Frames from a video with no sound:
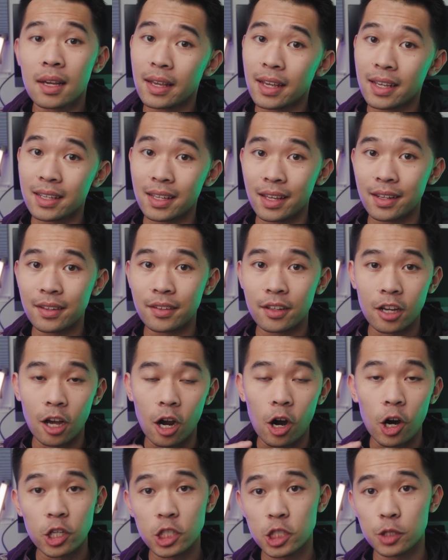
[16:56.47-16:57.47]
it in the
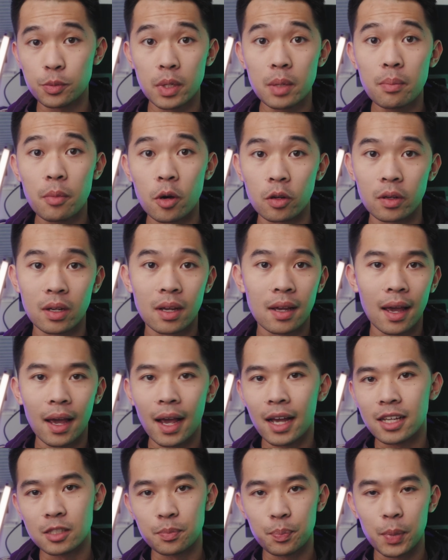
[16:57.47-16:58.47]
RGB mode
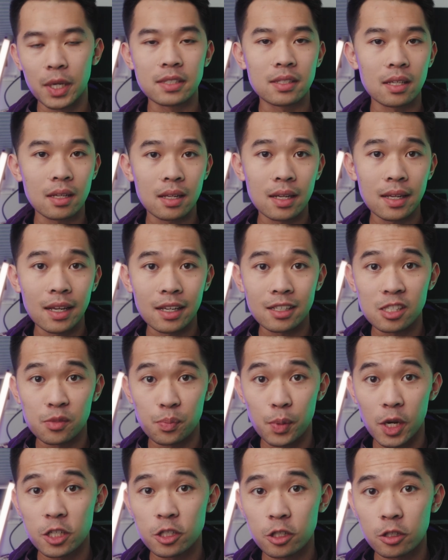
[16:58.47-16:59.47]
as basically a
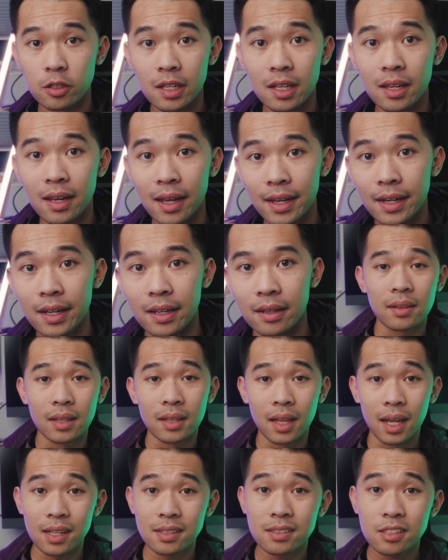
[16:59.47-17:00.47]
specialty lighting.
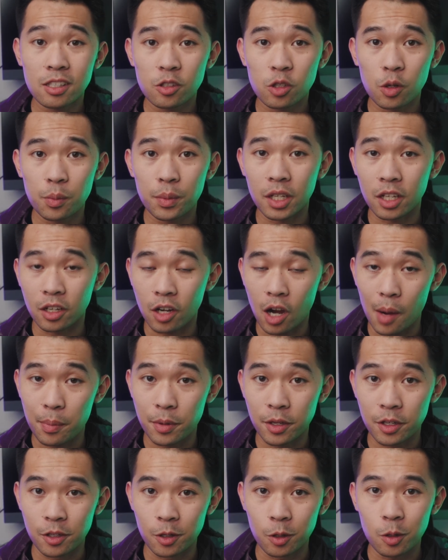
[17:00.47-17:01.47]
That is assuming the
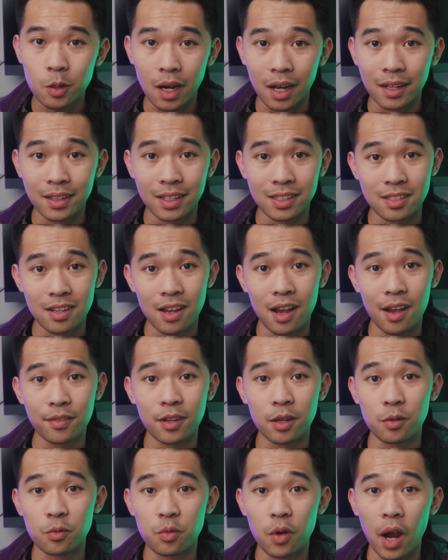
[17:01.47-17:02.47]
copy you got doesn't have
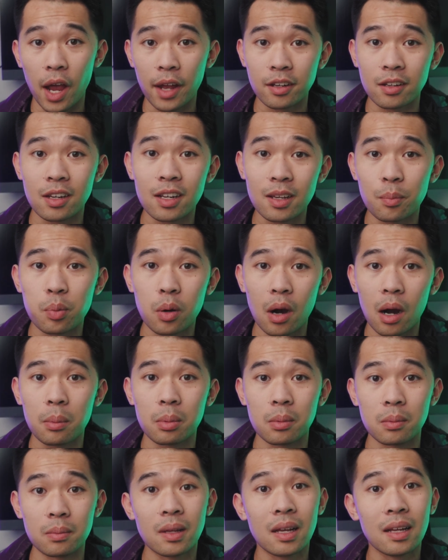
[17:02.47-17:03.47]
the rattling
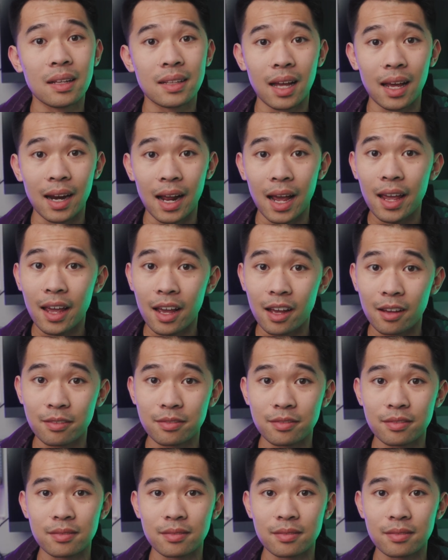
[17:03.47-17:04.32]
problem that I have.